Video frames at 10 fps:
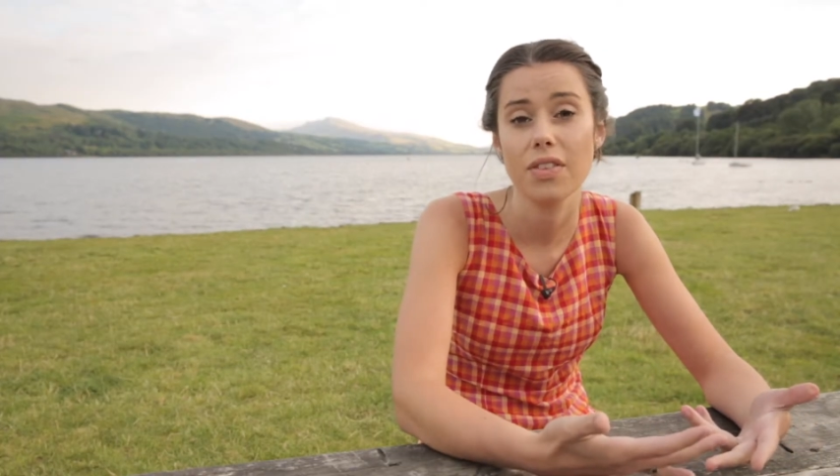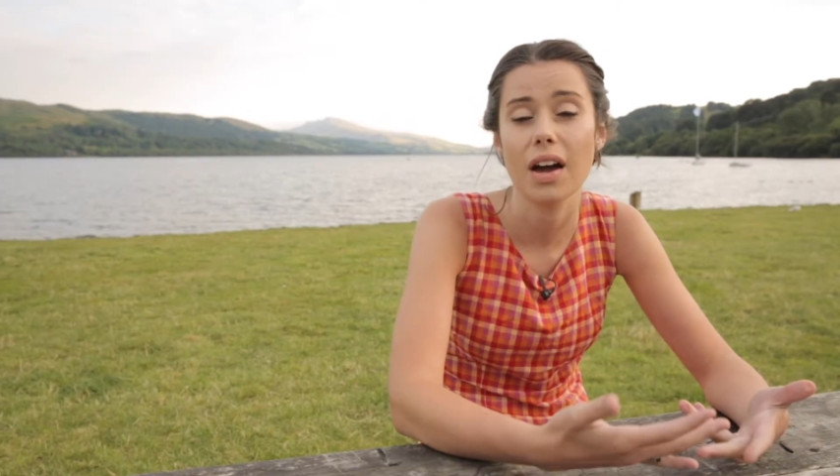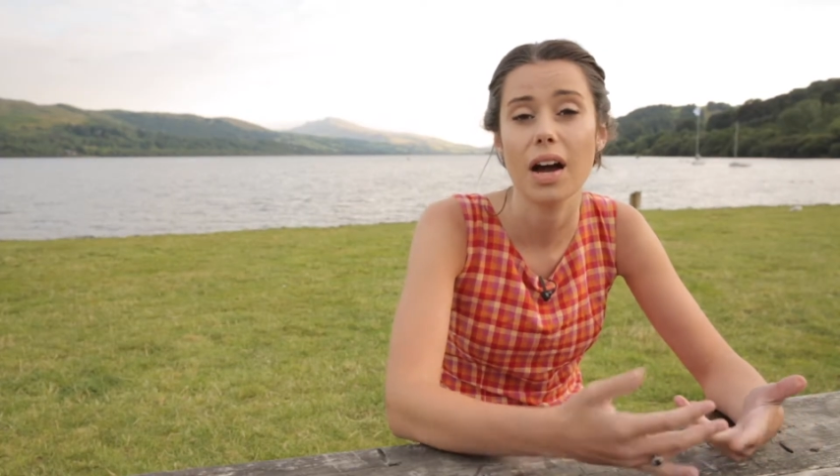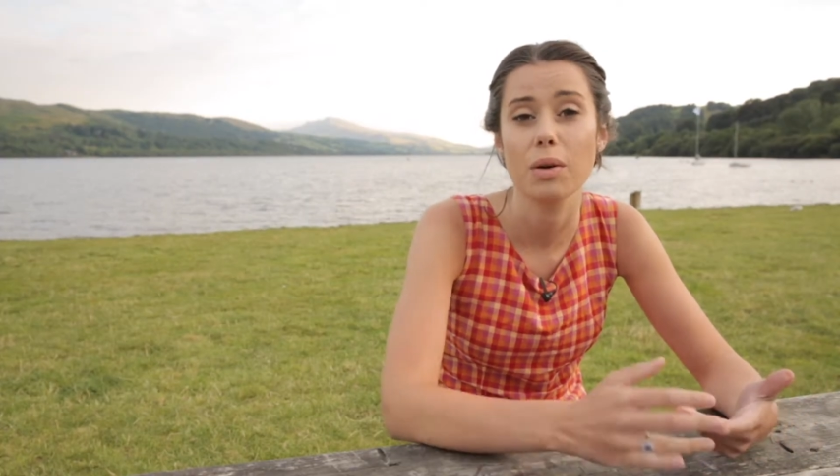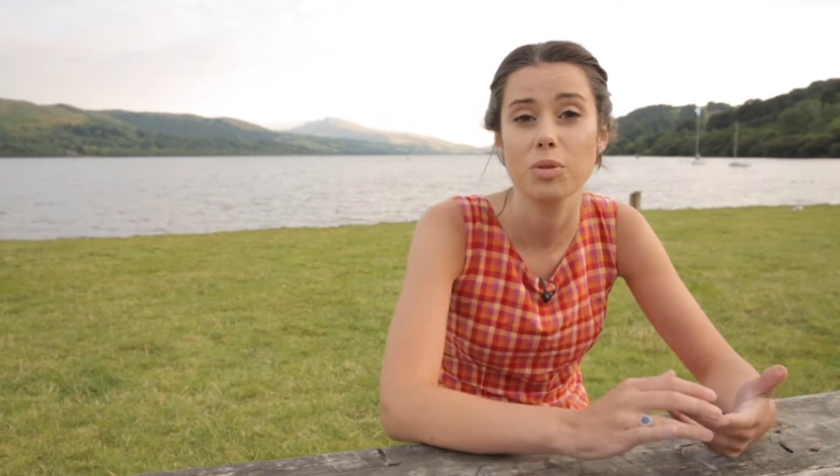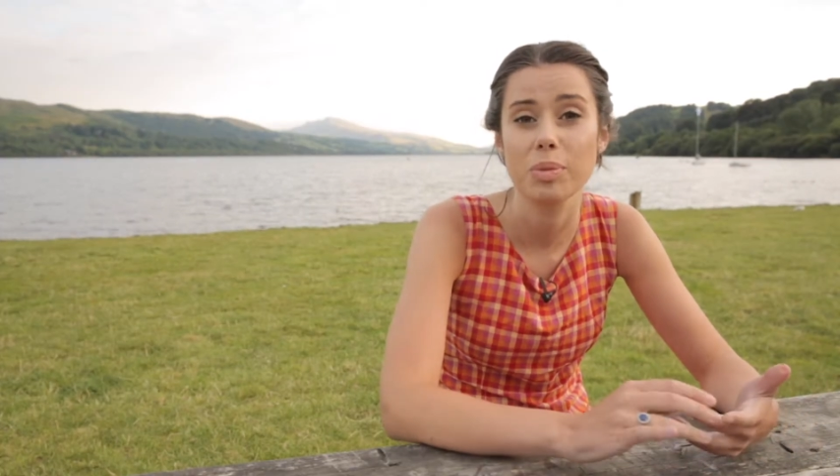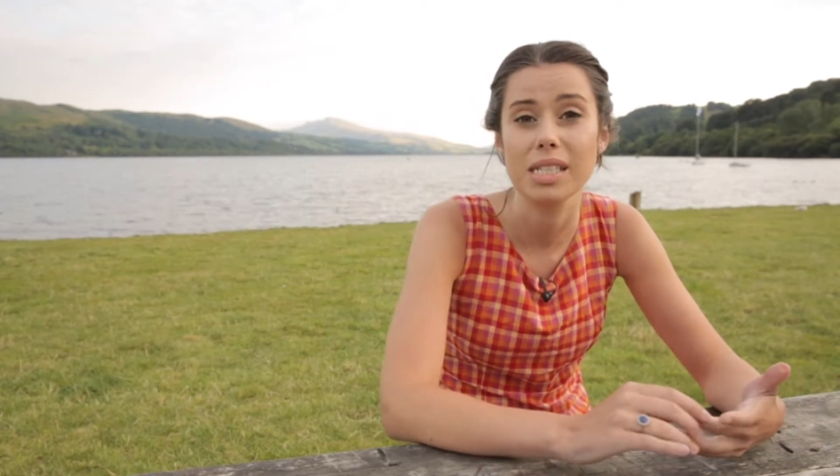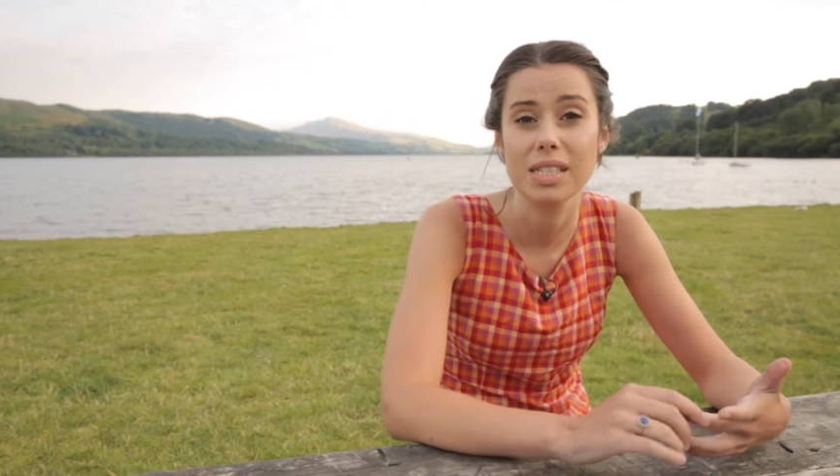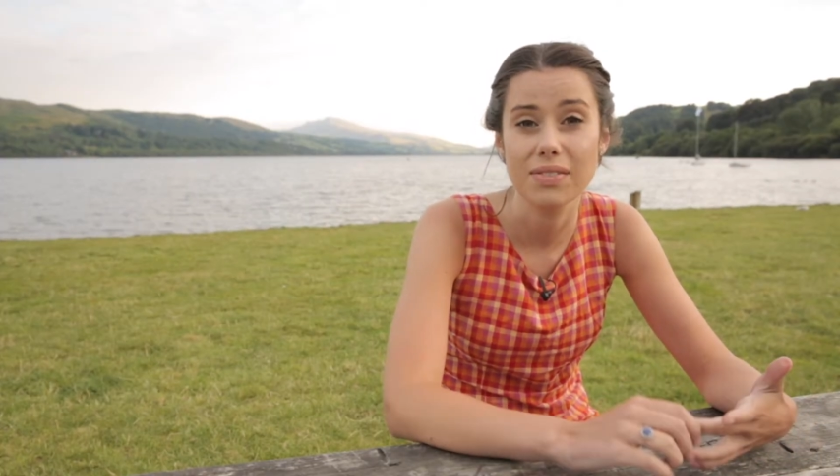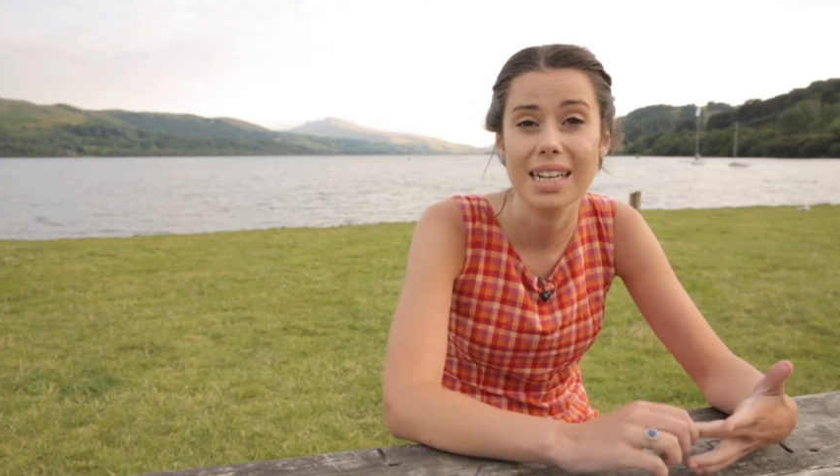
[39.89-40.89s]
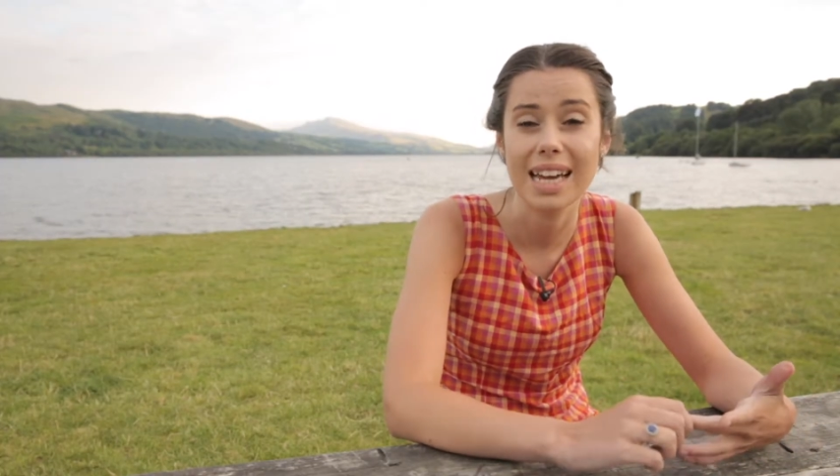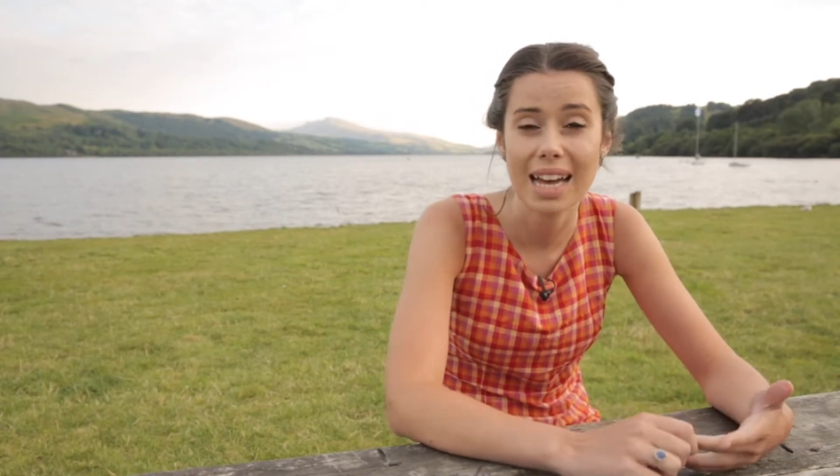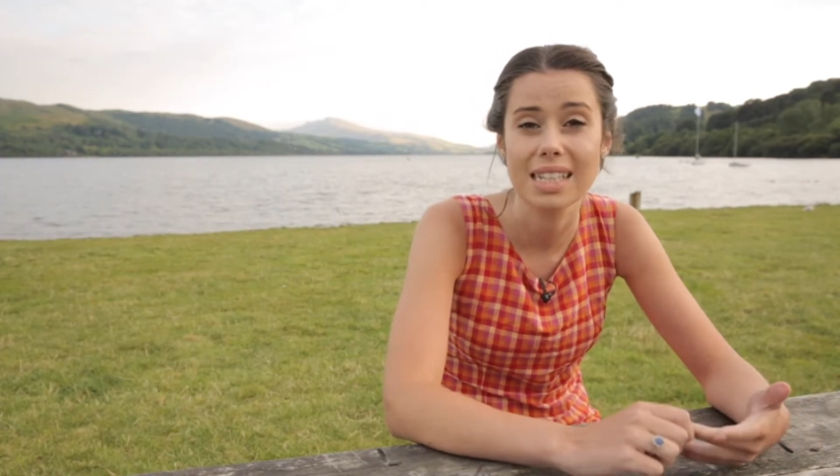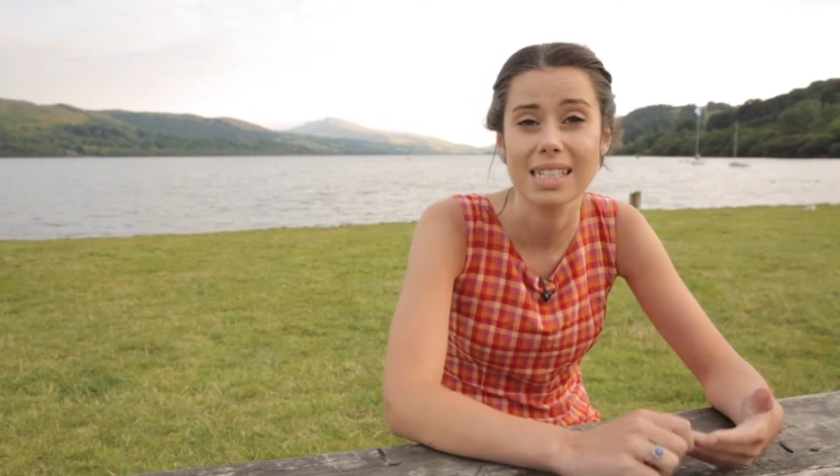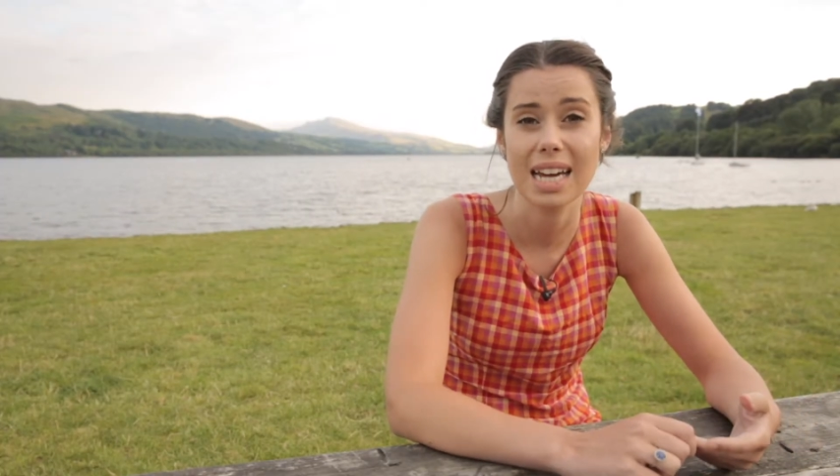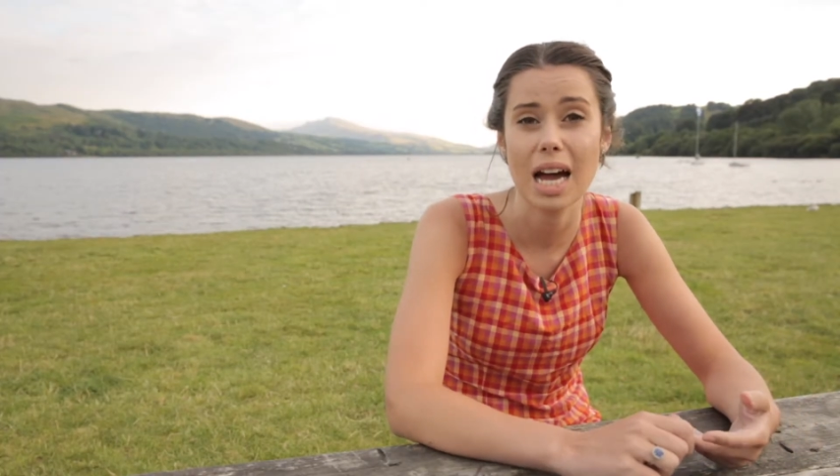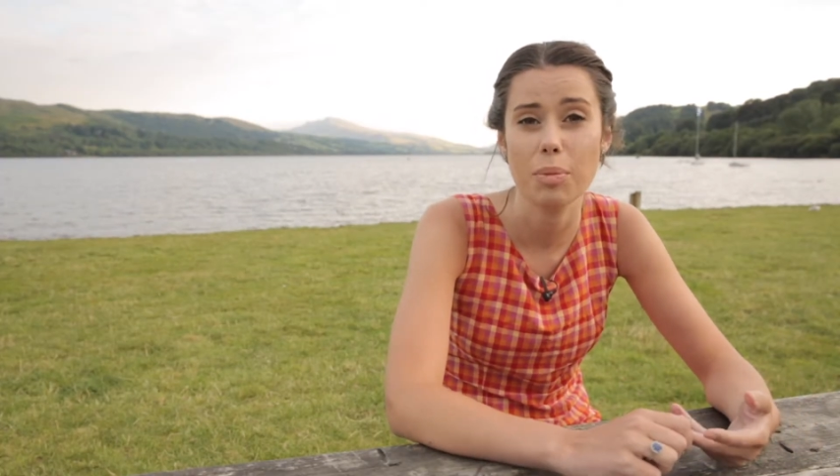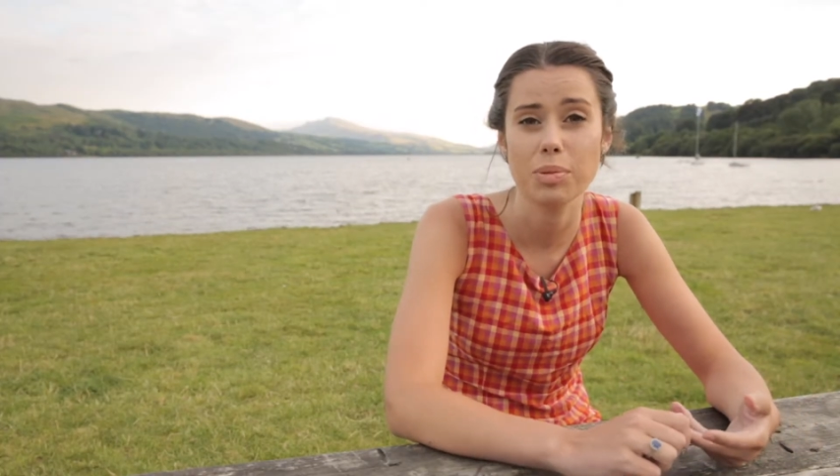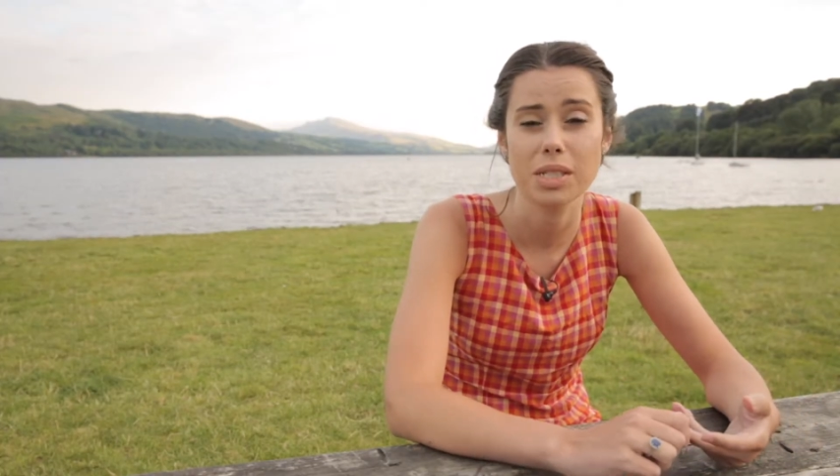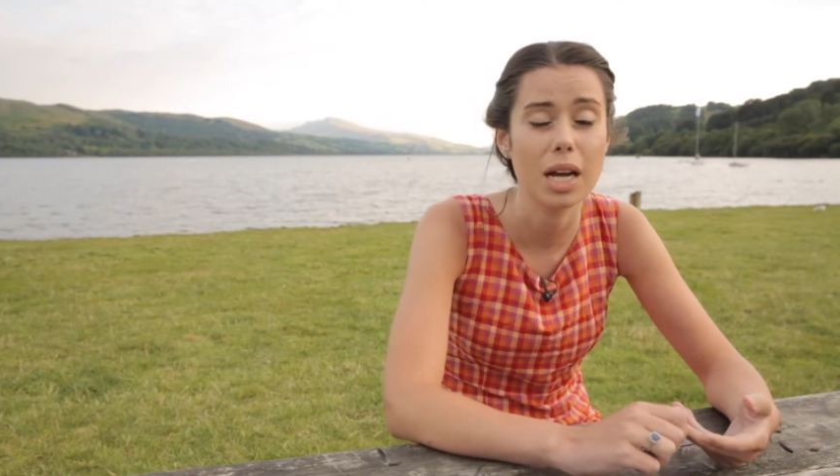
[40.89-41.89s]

that I would be severely handicapped